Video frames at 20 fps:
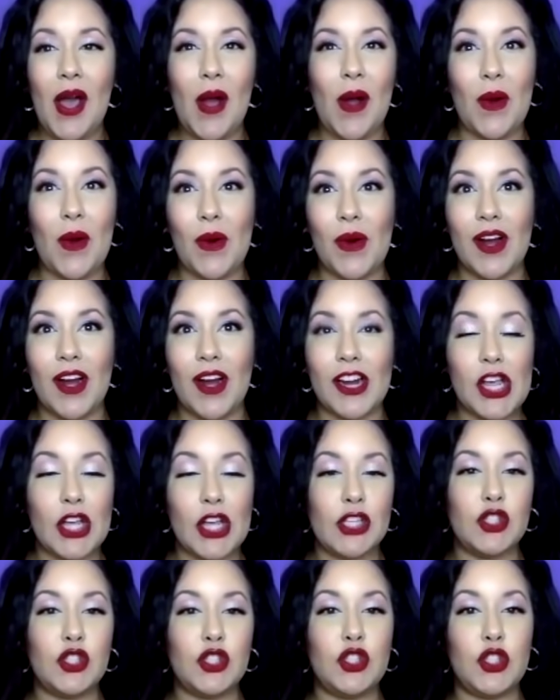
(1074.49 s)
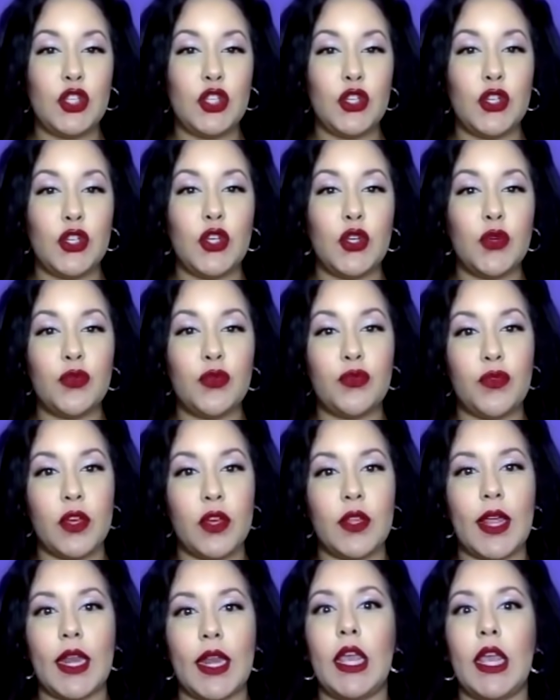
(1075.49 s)
Or do you feel
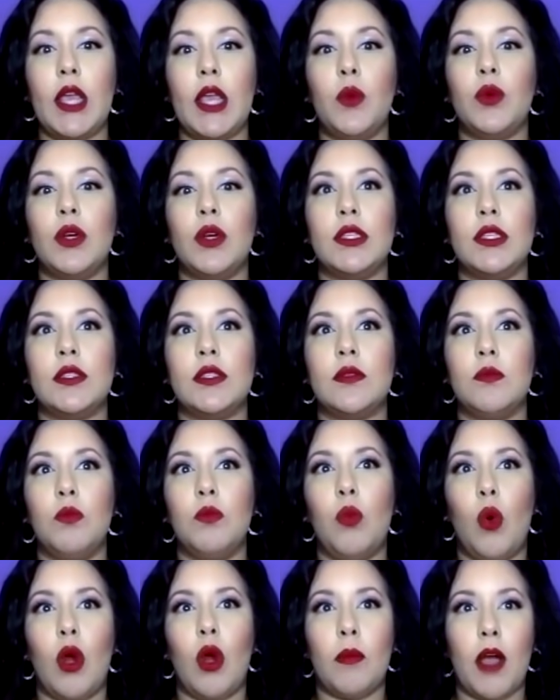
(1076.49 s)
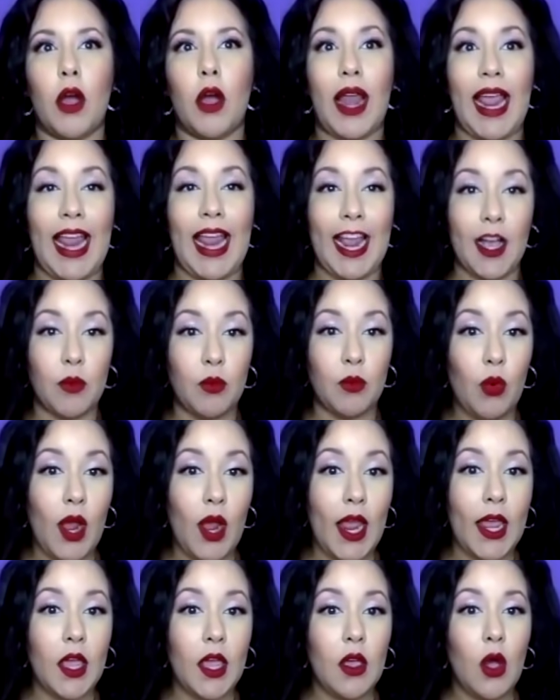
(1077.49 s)
that it was more about Amway,
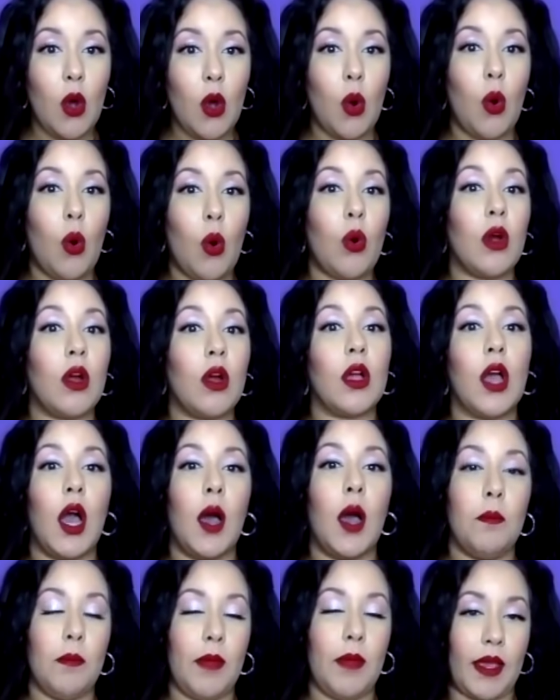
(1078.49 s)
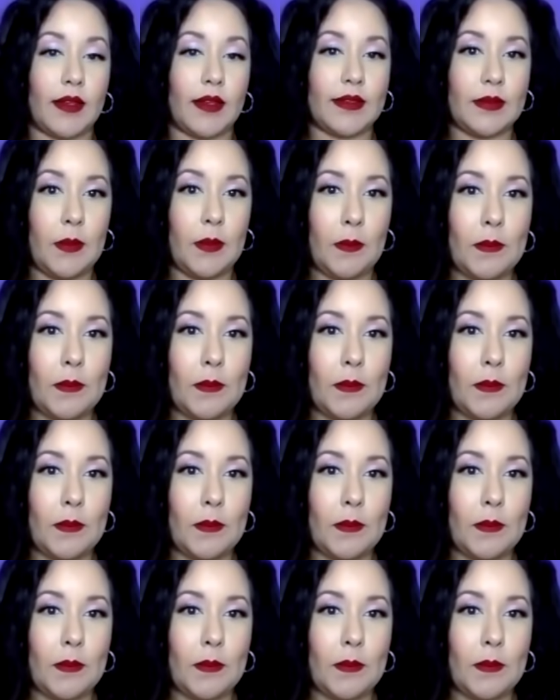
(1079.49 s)
or a mix?